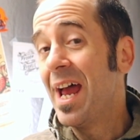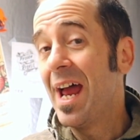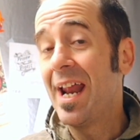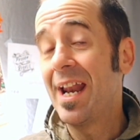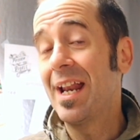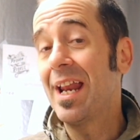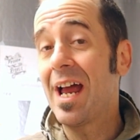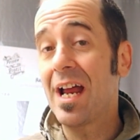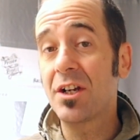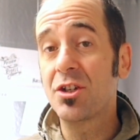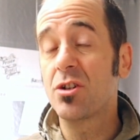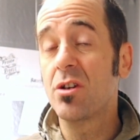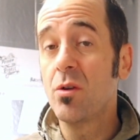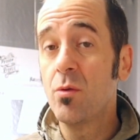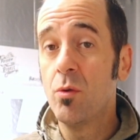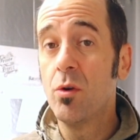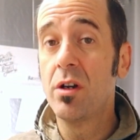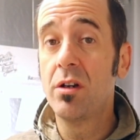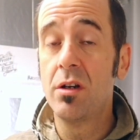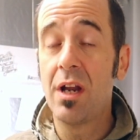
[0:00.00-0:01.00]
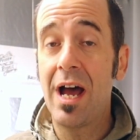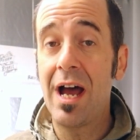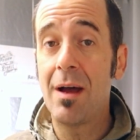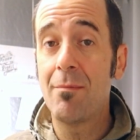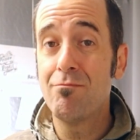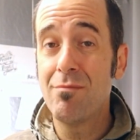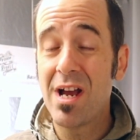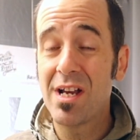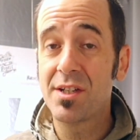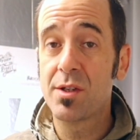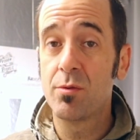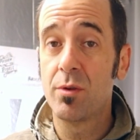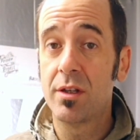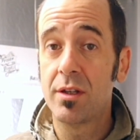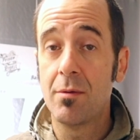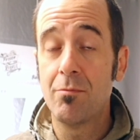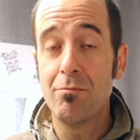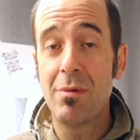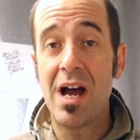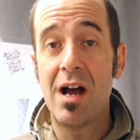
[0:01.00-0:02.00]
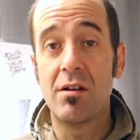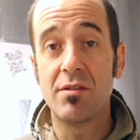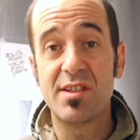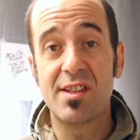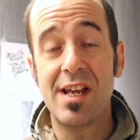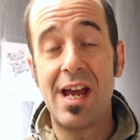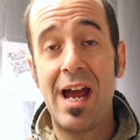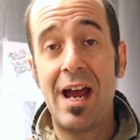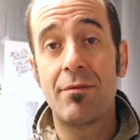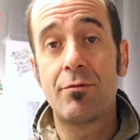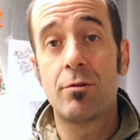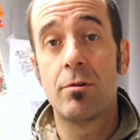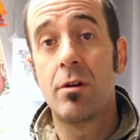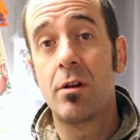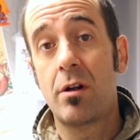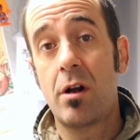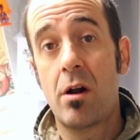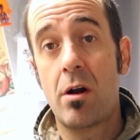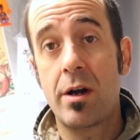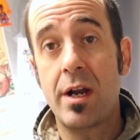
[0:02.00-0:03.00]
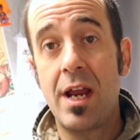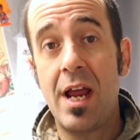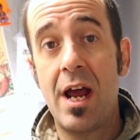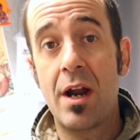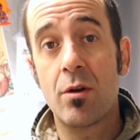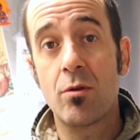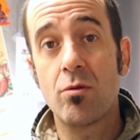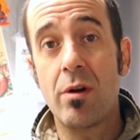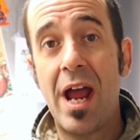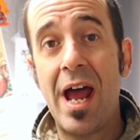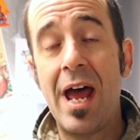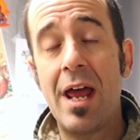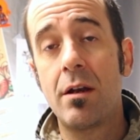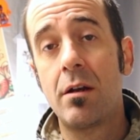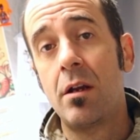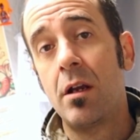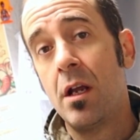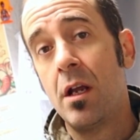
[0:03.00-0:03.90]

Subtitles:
and it actually would not mess with the mouse after it had already had a rat.